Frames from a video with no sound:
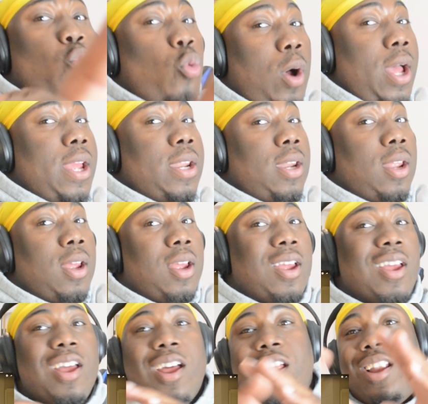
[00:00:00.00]
one
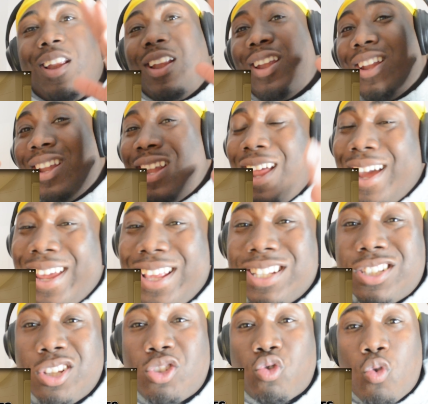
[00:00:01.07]
lucky
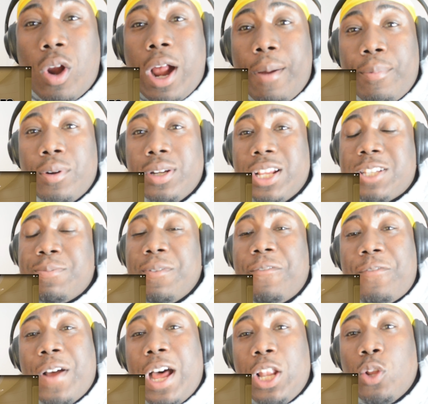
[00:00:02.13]
subscriber that's been
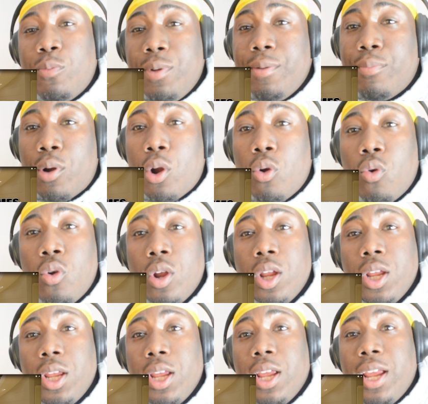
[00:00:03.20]
following me, bro,
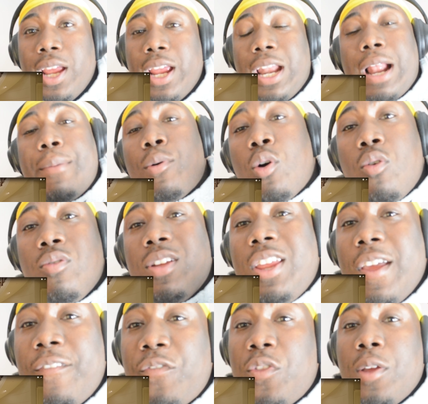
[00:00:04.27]
I'm gonna
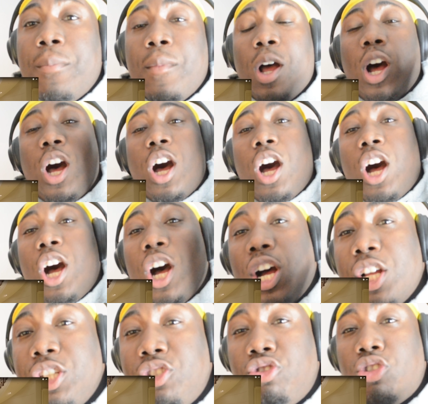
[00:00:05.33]
give them a
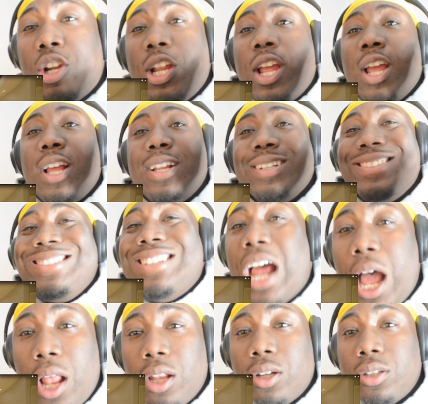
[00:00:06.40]
hundred
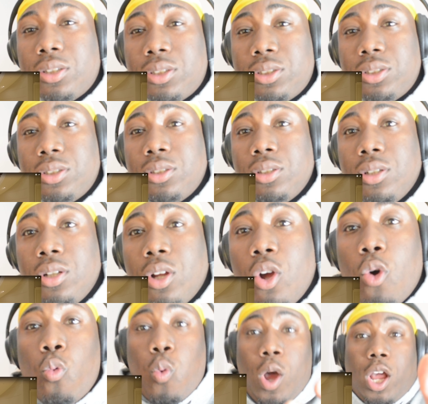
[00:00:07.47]
dollars.
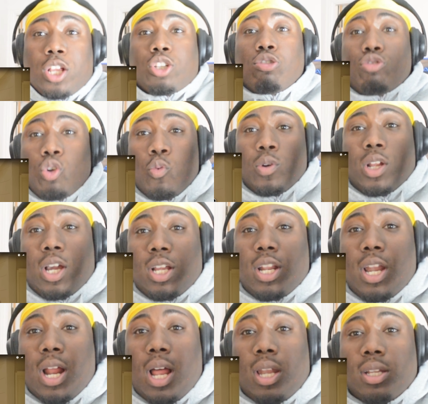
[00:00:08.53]
What could you do with a hundred
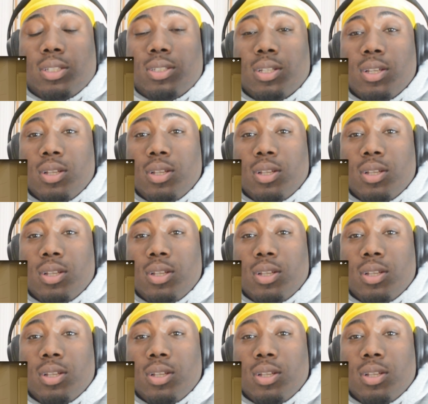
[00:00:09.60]
dollars?